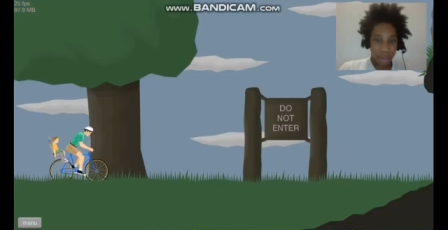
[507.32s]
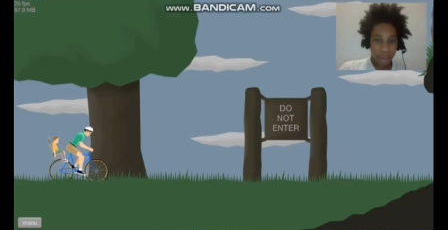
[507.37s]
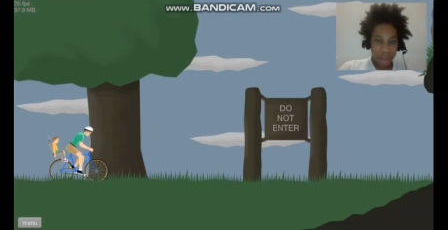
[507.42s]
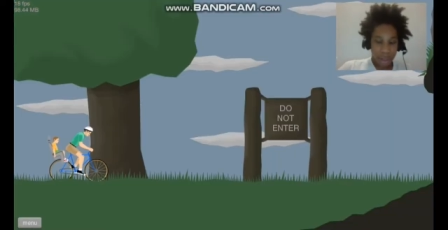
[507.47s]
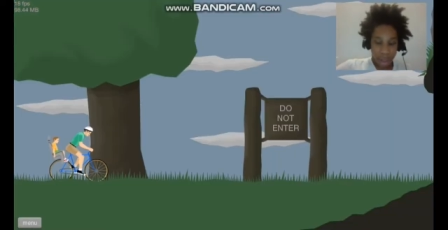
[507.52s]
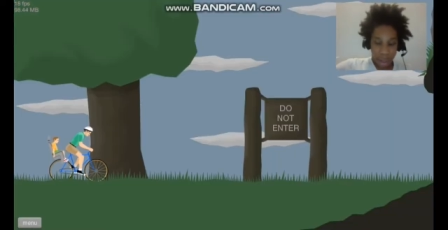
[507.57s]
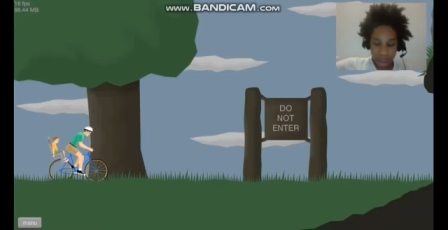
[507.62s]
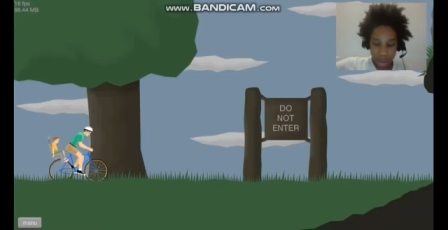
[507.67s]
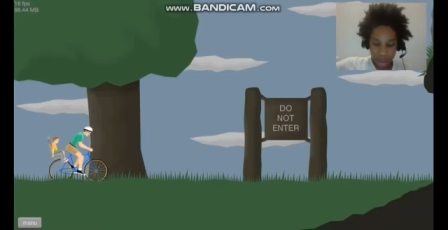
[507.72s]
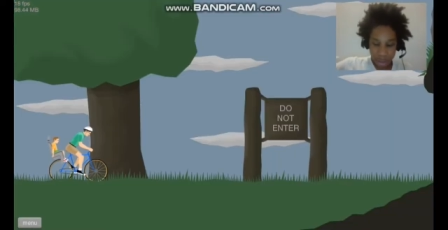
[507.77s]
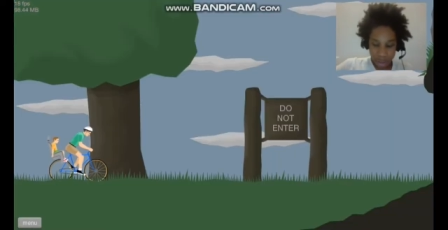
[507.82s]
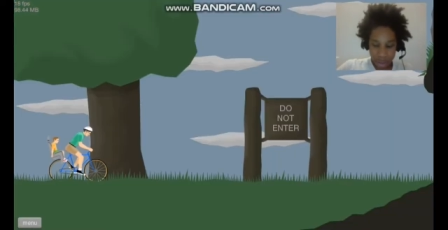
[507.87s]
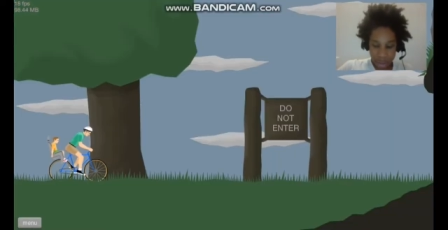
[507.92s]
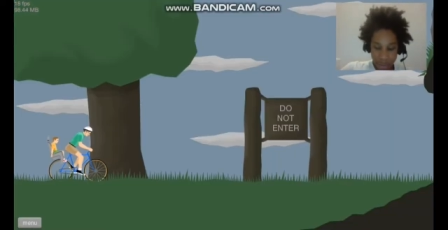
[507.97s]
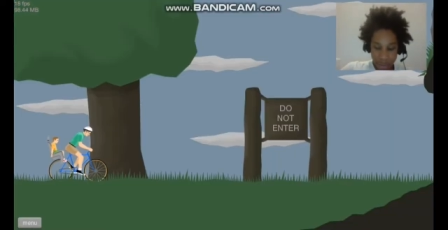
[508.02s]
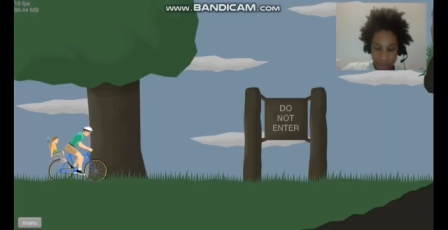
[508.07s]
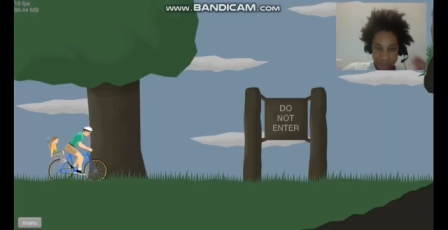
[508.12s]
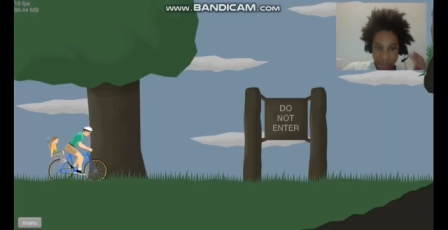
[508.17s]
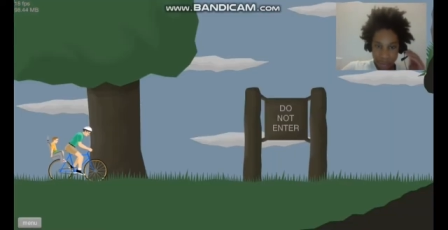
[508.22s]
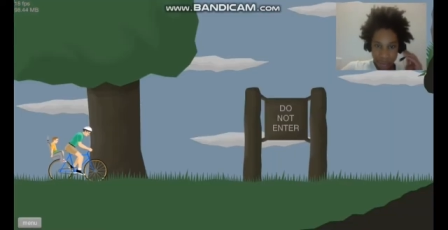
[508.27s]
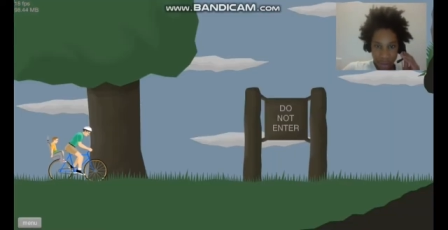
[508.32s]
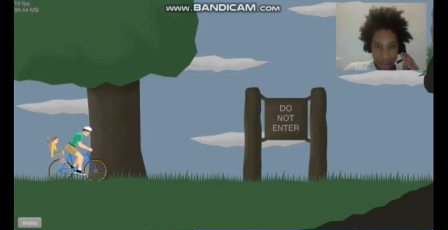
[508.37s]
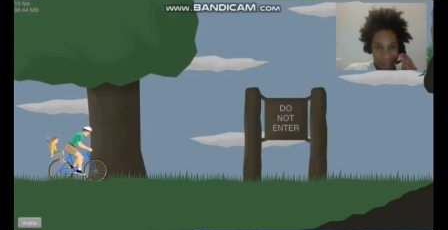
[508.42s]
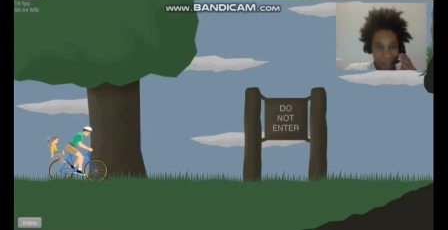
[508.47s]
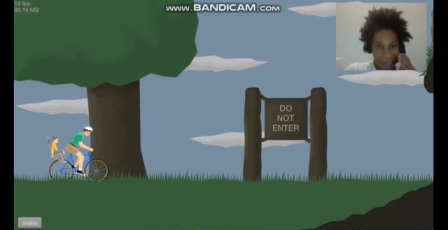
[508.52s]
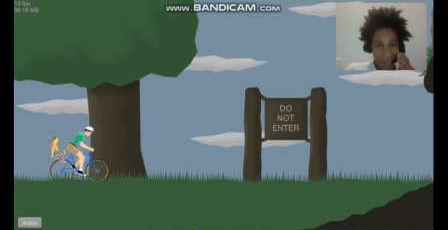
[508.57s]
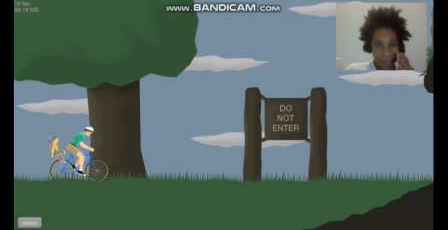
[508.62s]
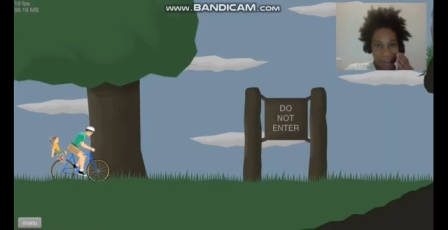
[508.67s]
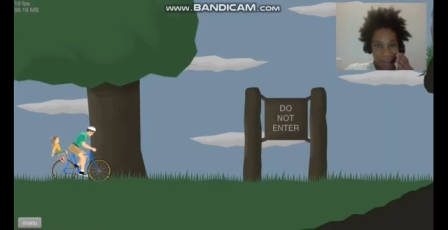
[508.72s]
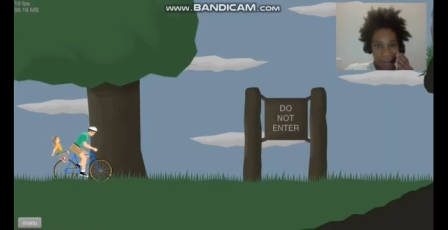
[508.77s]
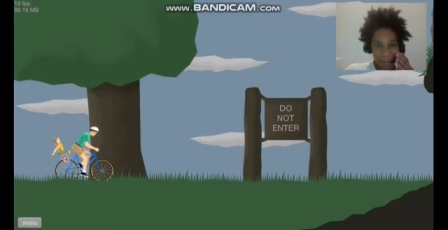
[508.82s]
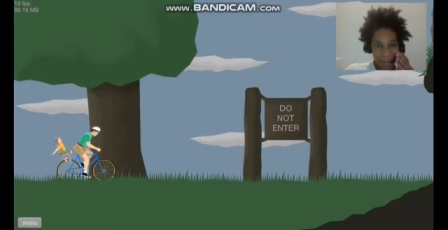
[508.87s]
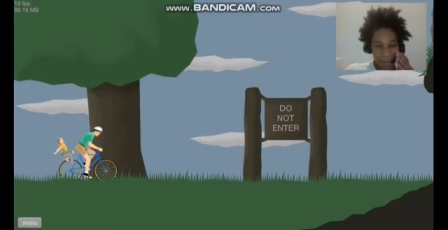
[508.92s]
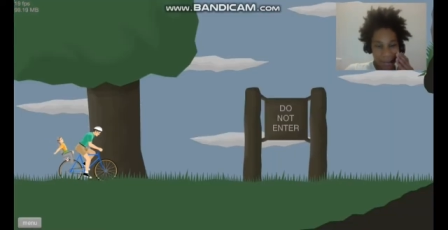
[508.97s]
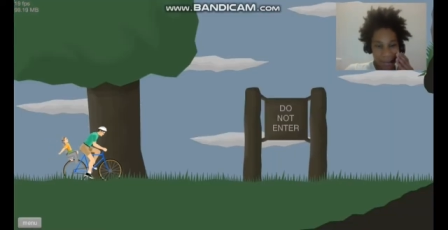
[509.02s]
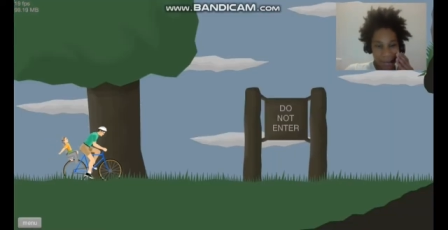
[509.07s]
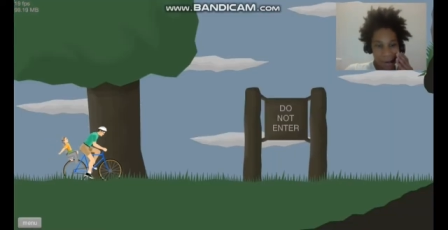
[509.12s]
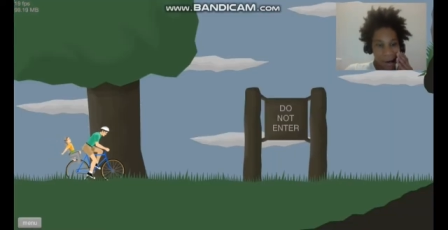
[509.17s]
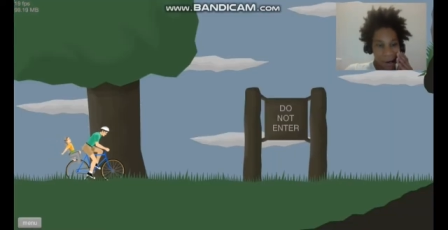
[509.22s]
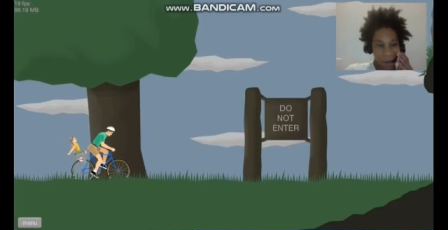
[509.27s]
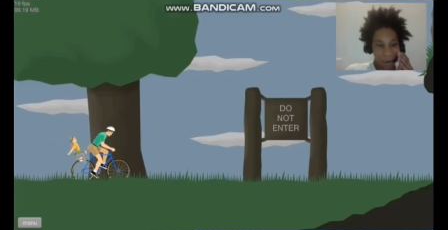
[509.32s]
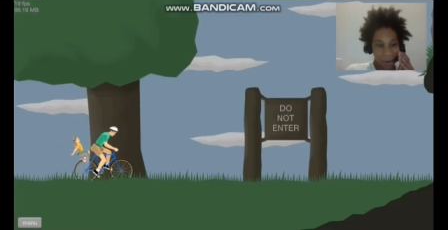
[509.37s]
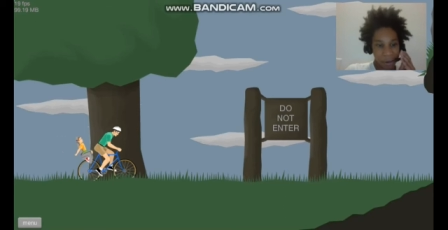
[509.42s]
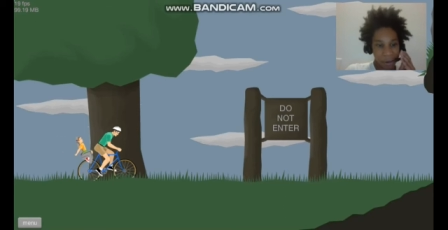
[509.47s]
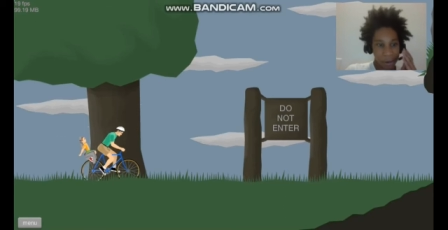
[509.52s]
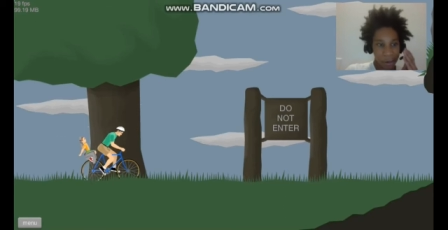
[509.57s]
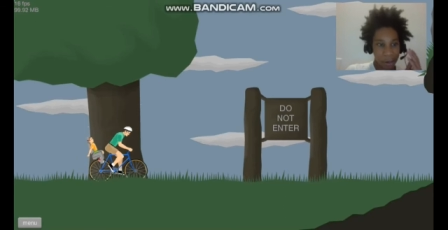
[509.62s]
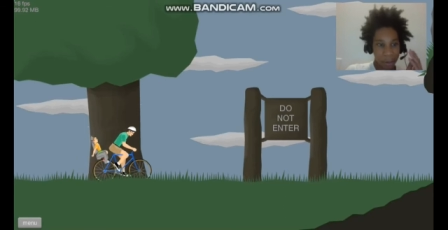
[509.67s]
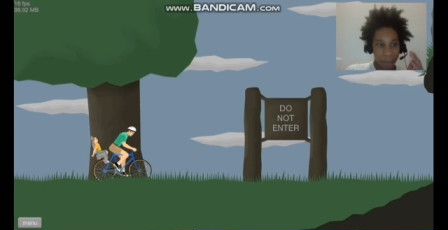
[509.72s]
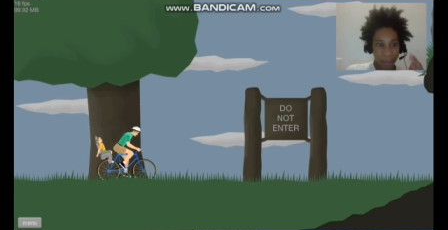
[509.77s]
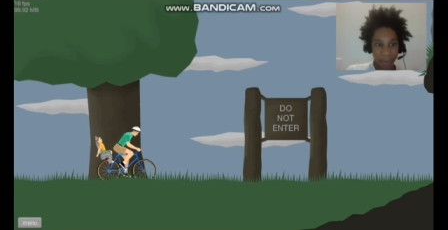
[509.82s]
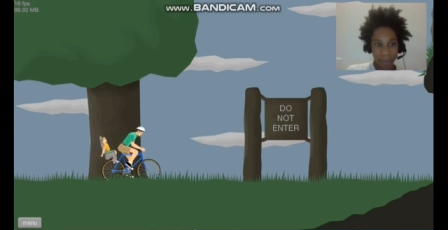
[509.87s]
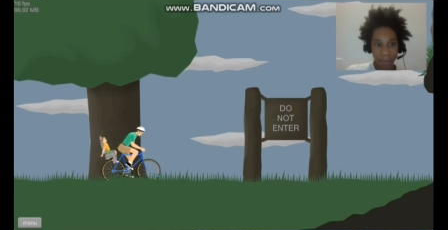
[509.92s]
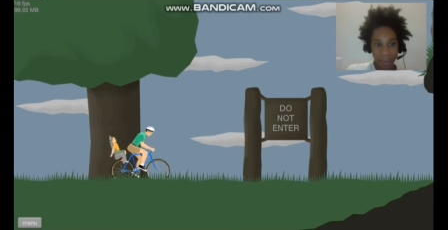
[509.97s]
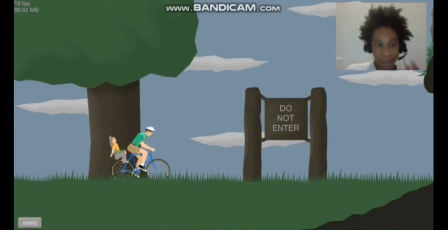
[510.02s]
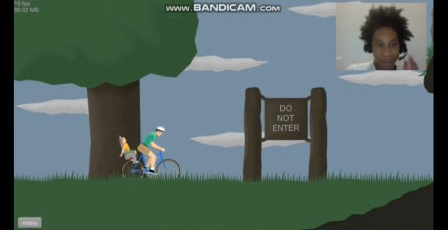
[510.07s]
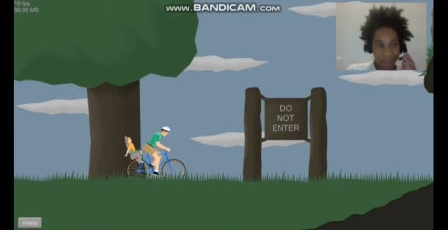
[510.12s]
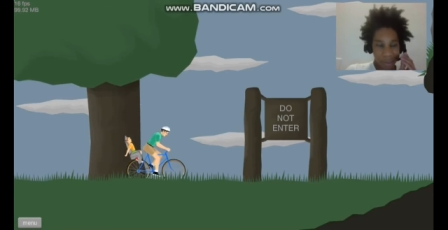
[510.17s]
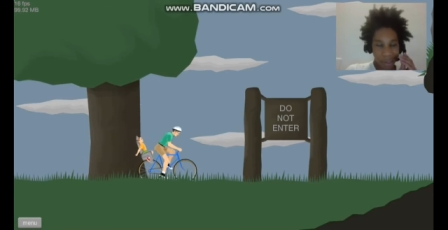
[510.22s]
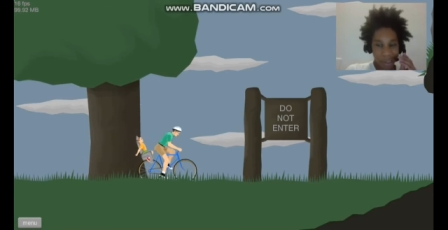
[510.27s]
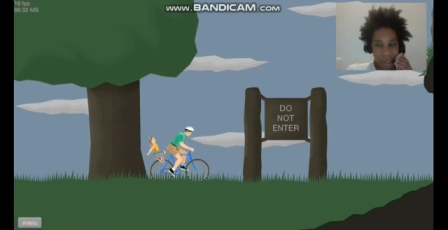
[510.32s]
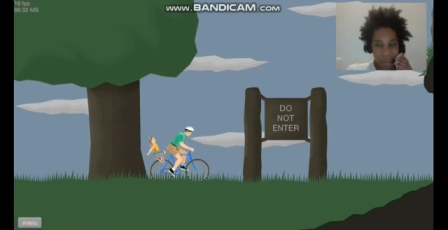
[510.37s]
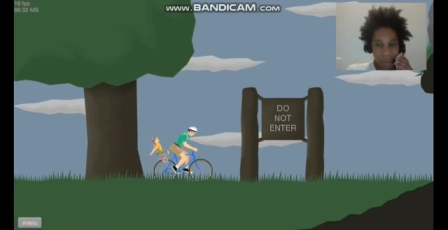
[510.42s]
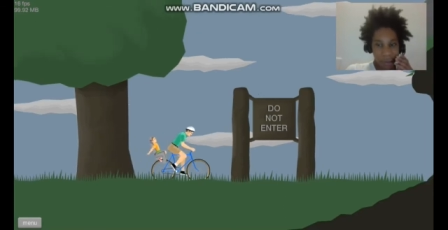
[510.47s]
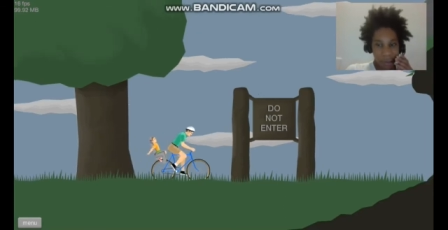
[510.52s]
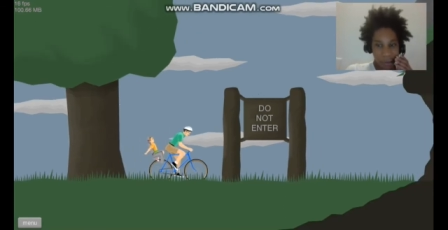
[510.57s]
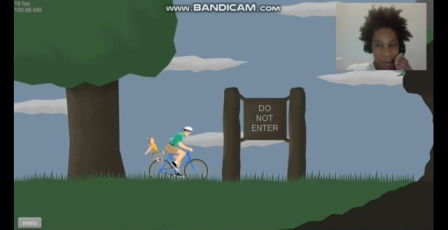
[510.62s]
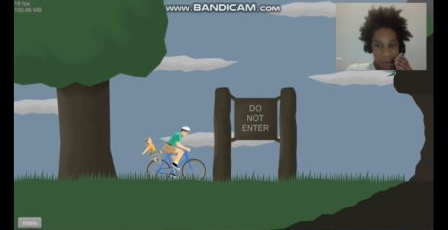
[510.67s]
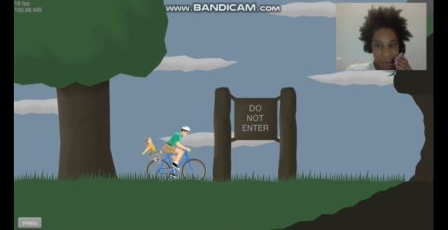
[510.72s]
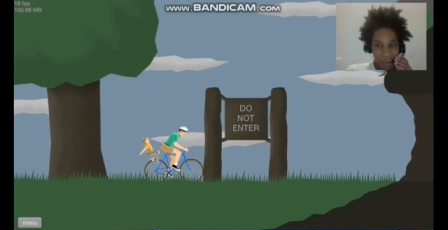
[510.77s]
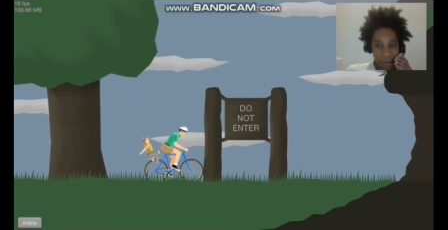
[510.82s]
Alright, um, let's go, y'all. Here we